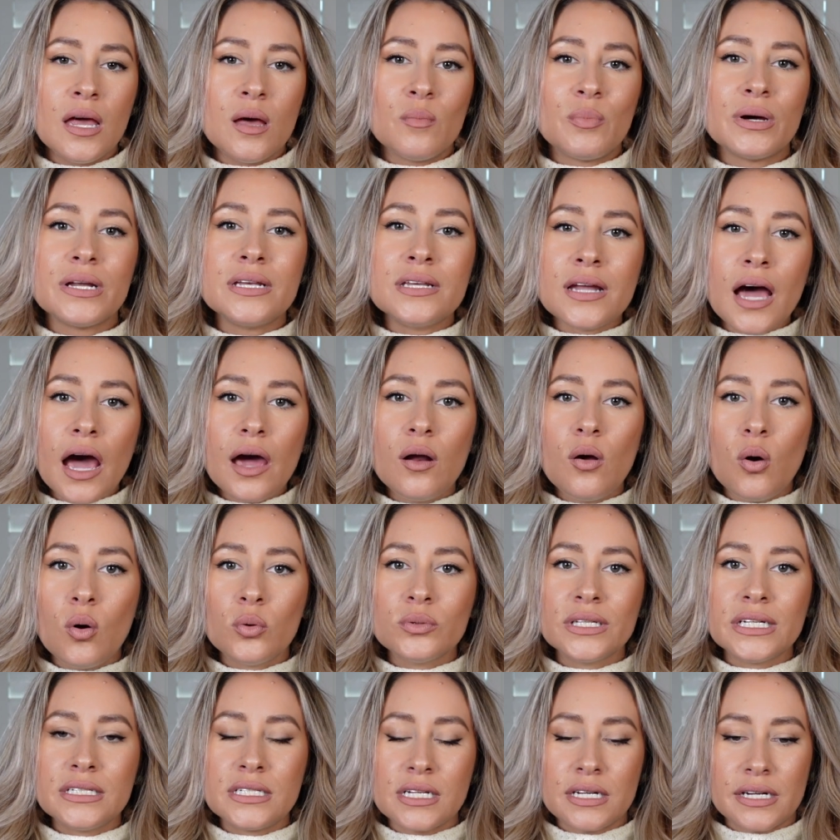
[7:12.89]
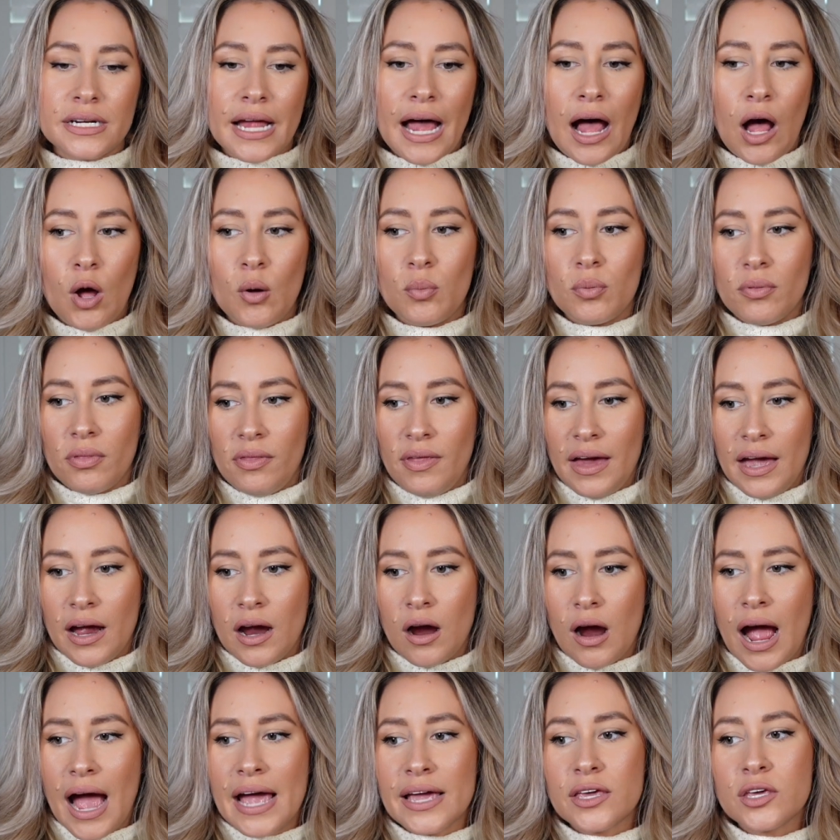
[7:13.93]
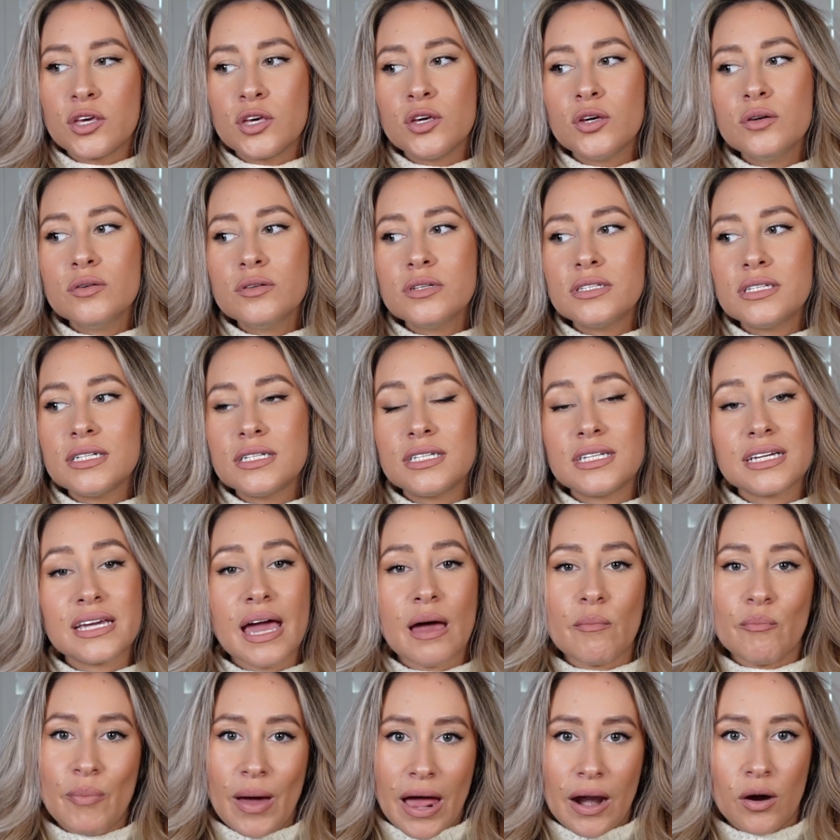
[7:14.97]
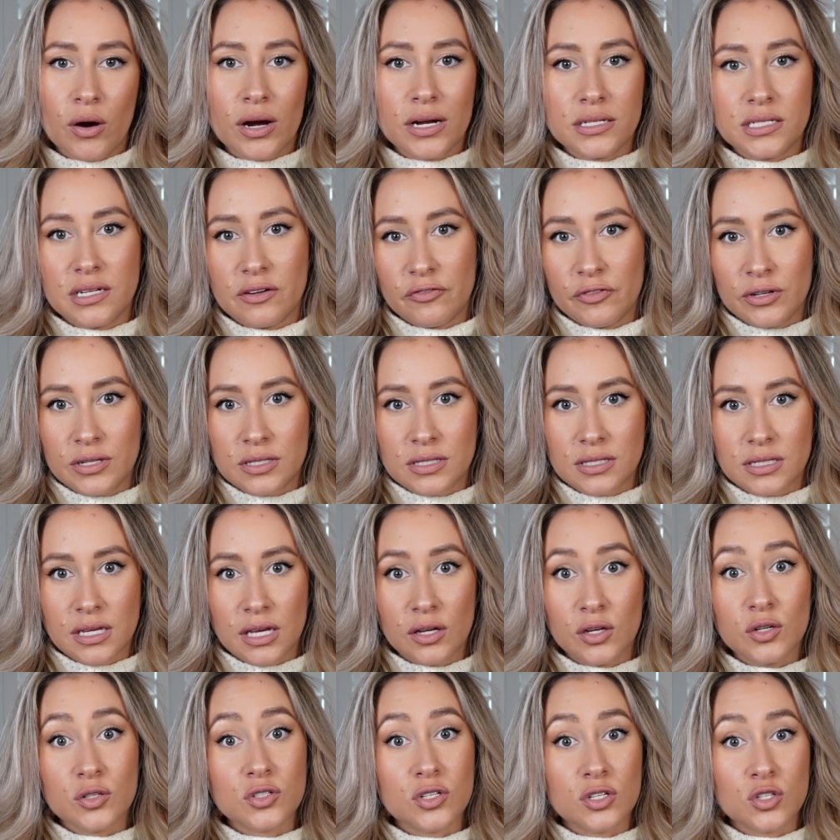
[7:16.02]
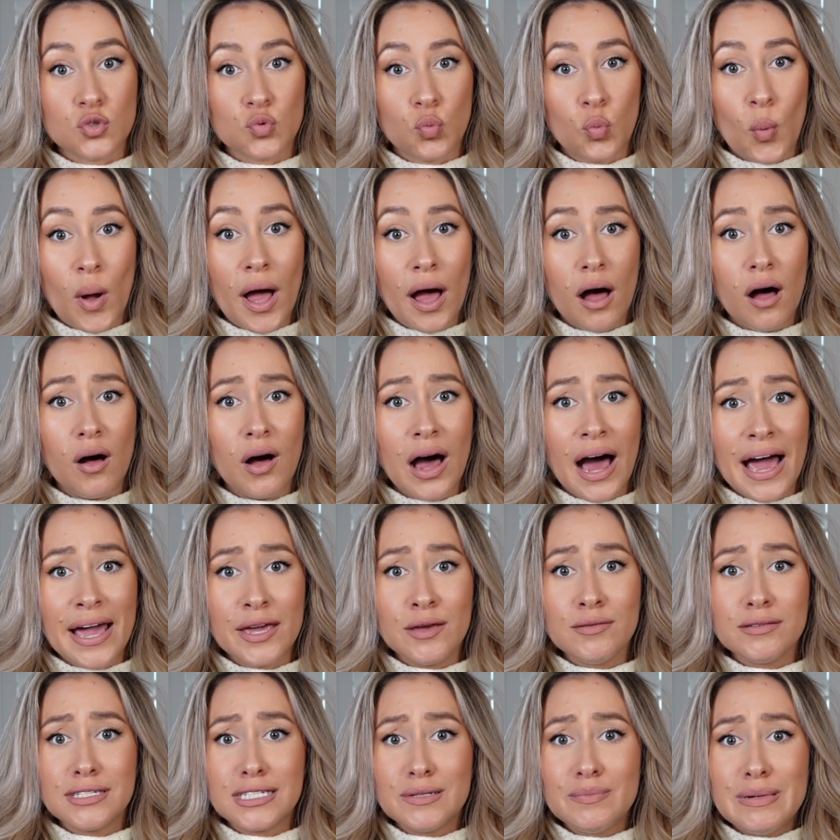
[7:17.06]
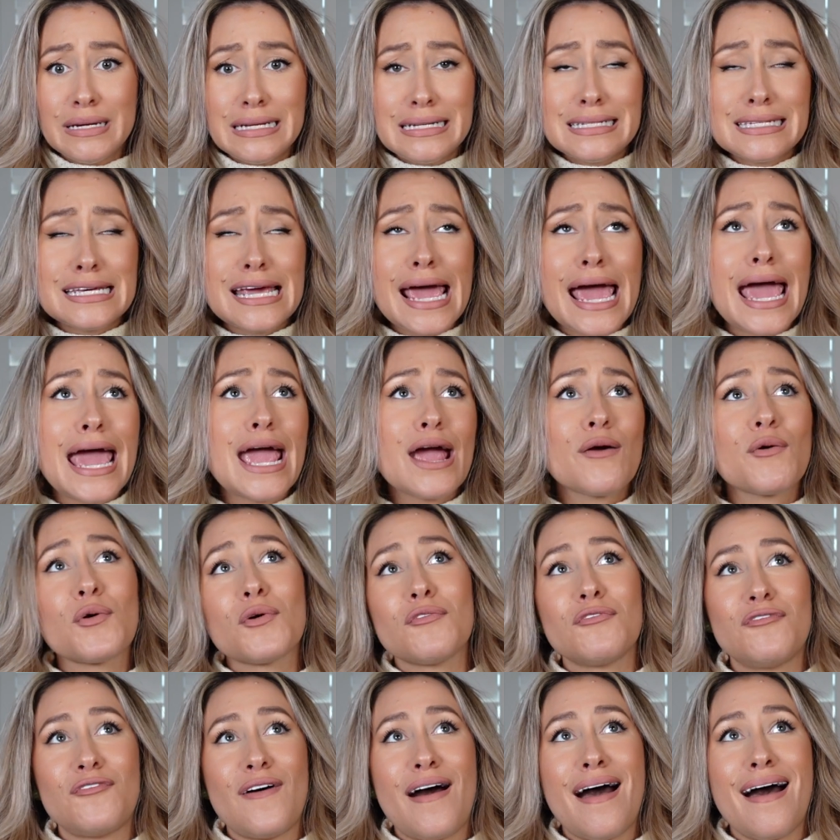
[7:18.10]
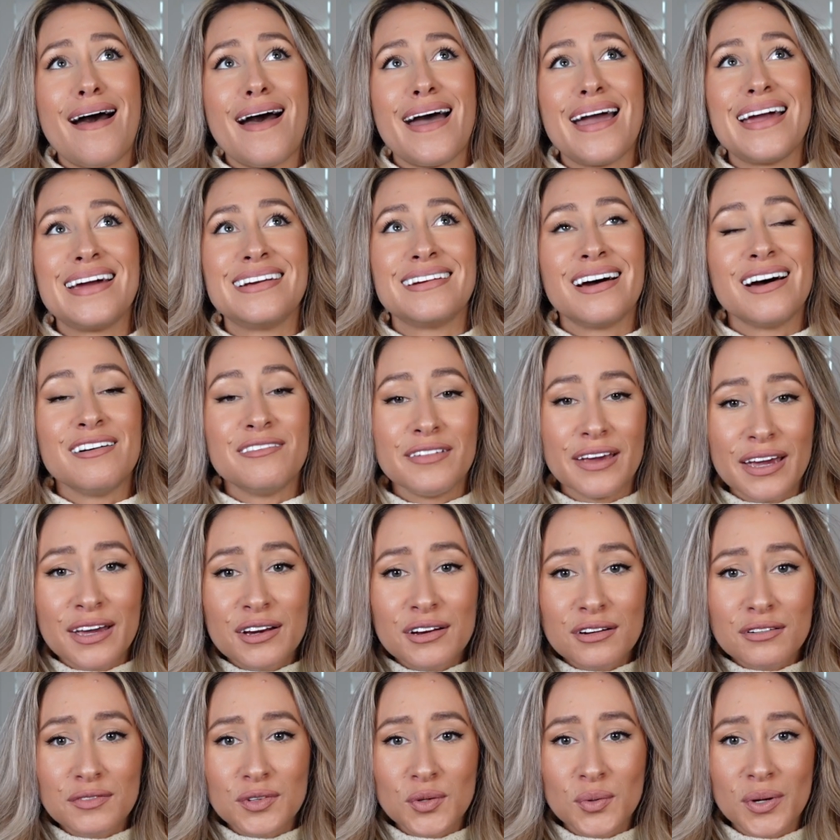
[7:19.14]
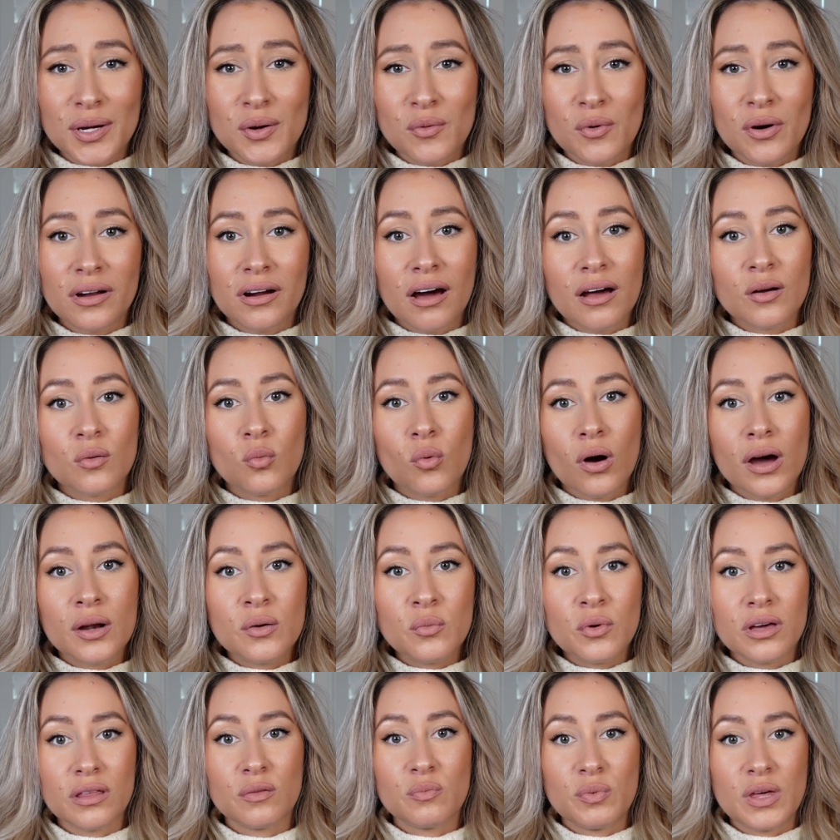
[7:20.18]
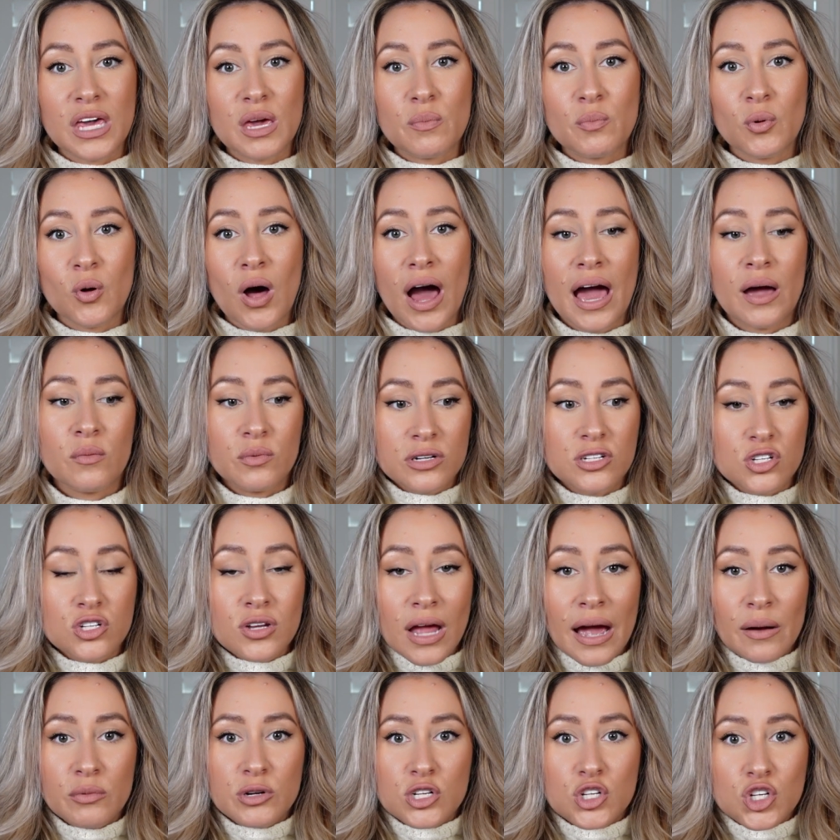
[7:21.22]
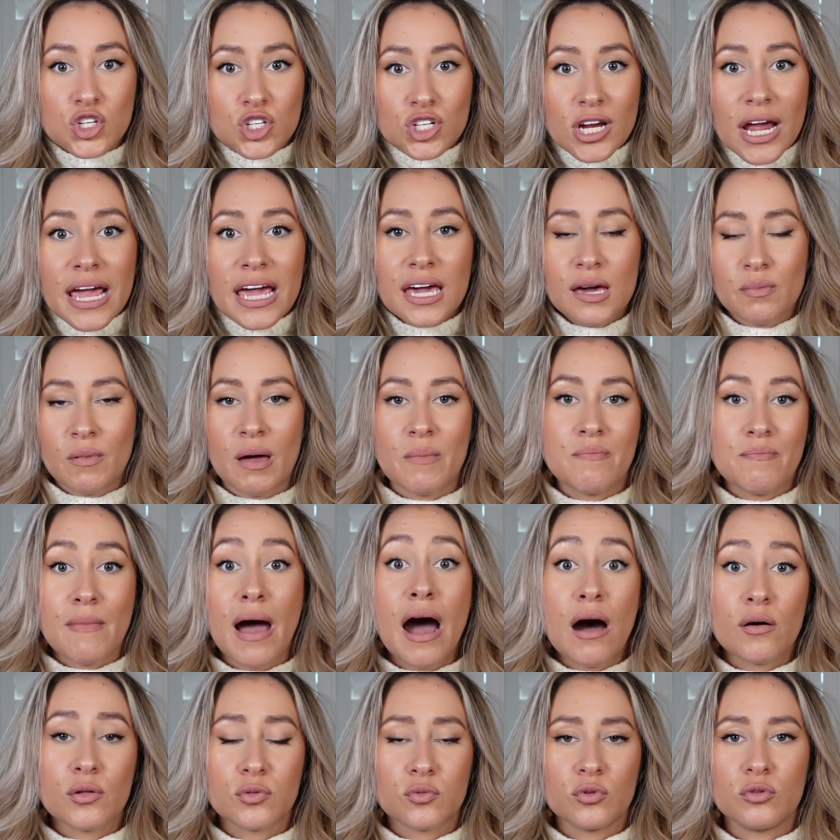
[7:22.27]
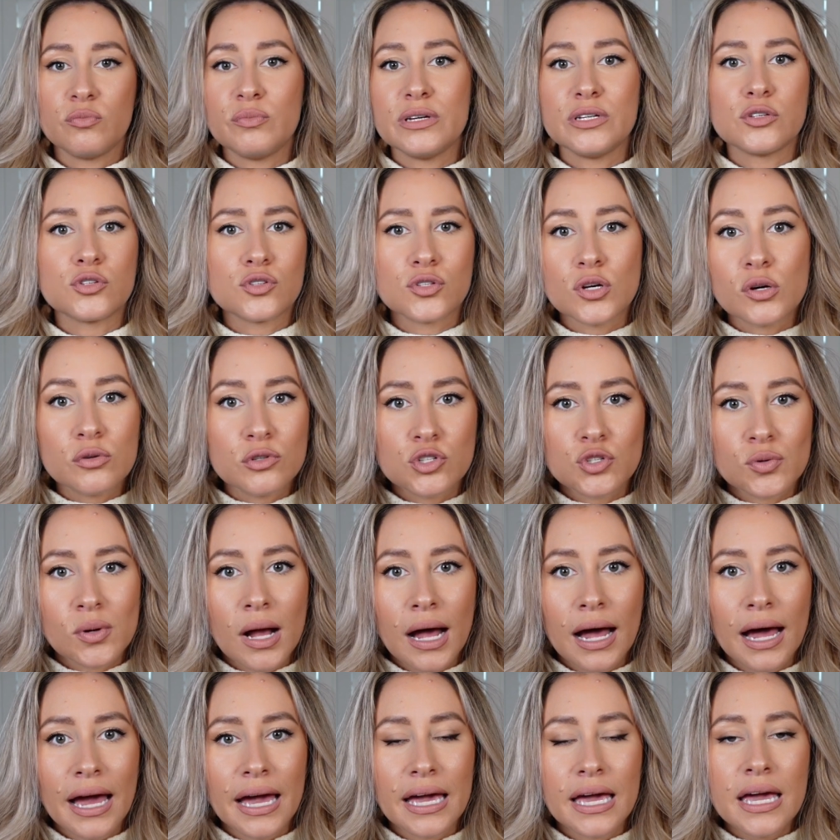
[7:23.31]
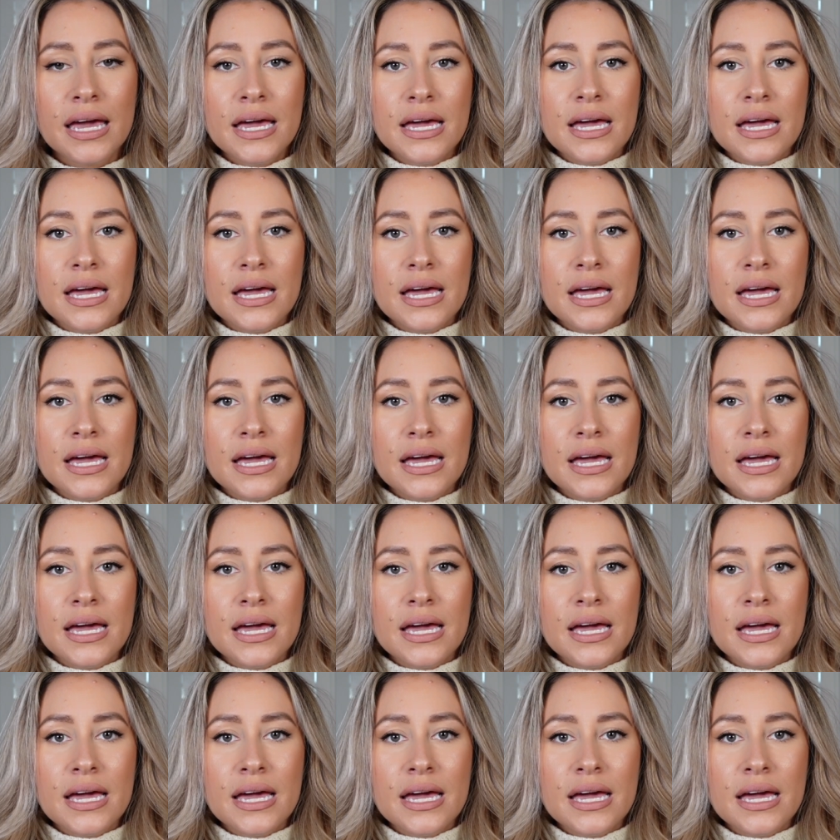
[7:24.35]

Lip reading: But not only did it help there, I used it to get better at different skills as well. I used to be terrified of interviewing one-on-one with people. I would shake, my mouth would be so dry.